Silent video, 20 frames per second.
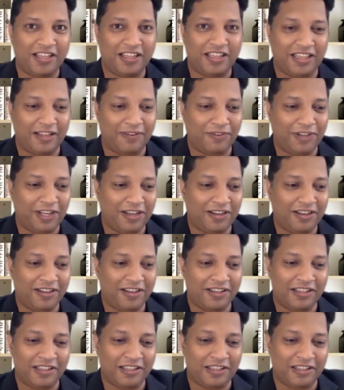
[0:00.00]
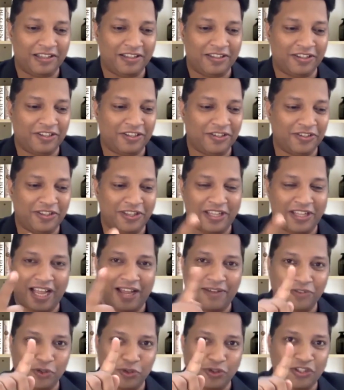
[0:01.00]
they
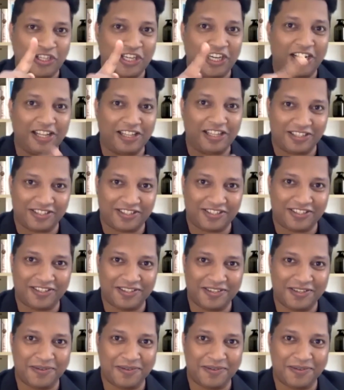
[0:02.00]
have those needles,